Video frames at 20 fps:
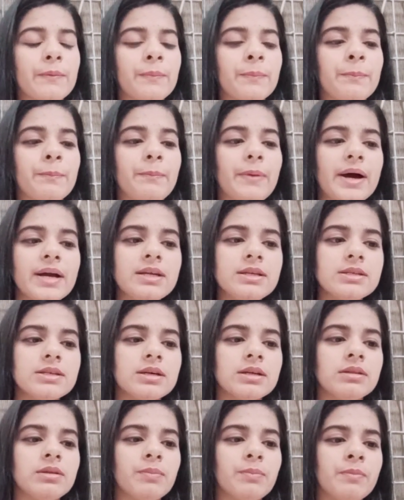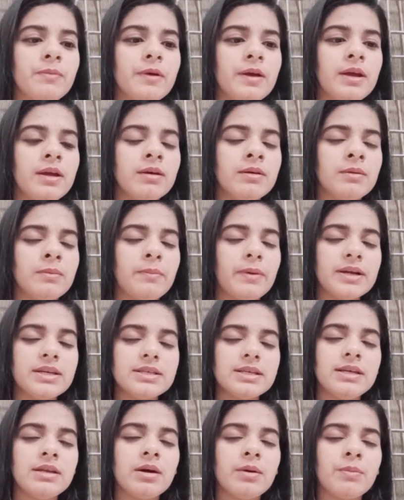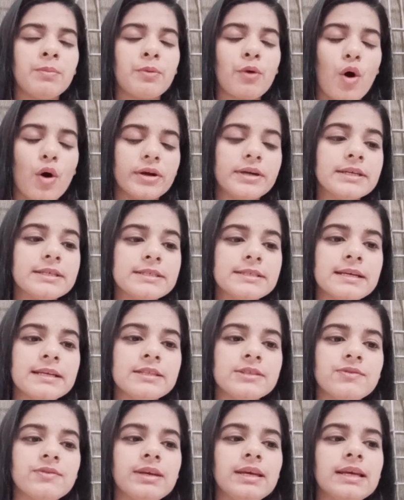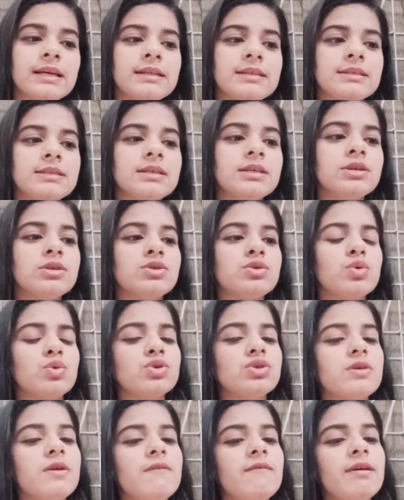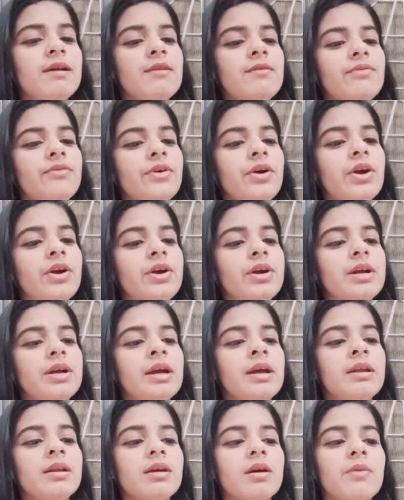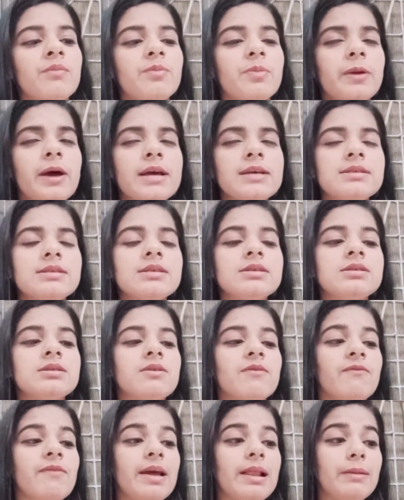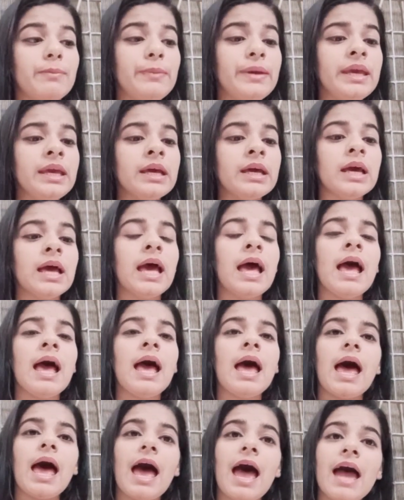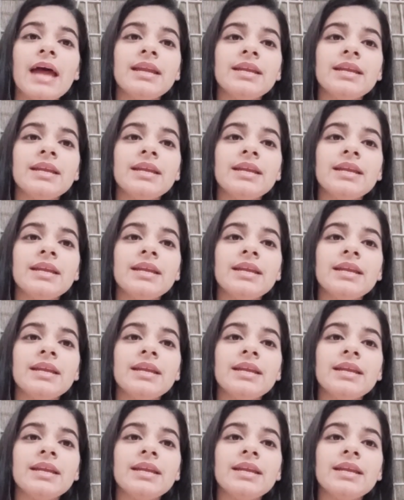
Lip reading: but in a broader sense we can say social welfare comprises the well-being and